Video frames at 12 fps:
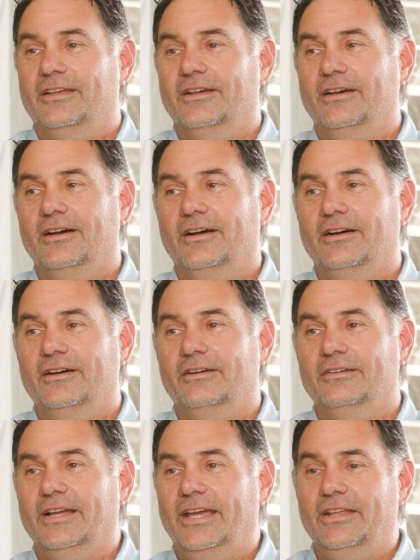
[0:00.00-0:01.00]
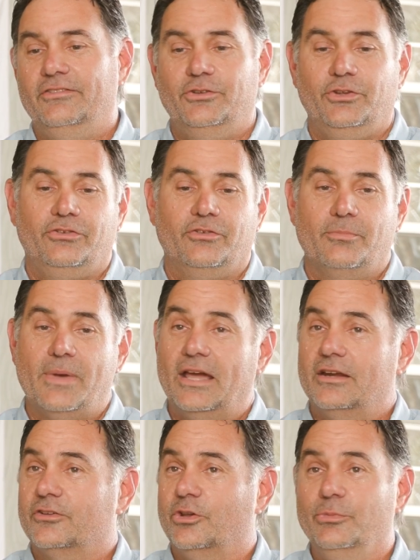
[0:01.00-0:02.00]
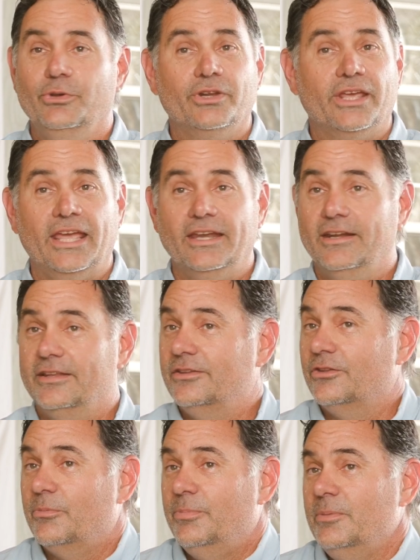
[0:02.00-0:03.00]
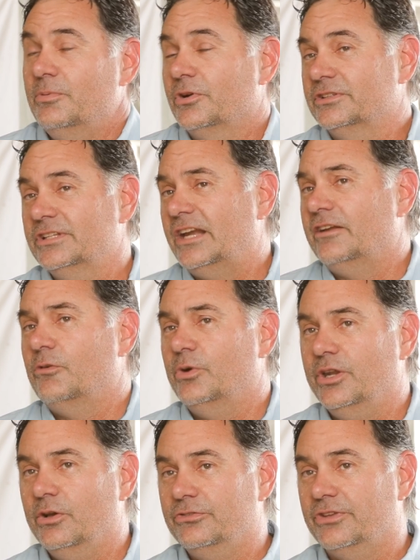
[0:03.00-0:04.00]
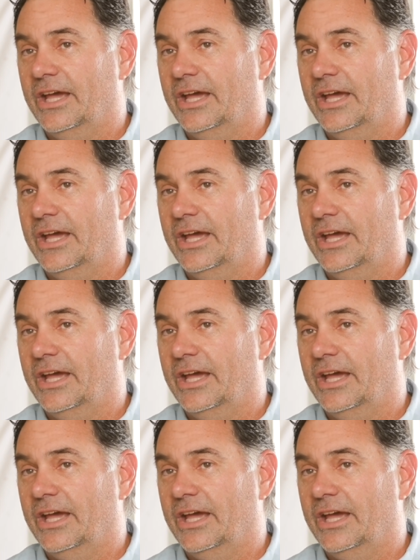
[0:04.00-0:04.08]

uh, and it's just a matter of communicating it to the people because not everyone knows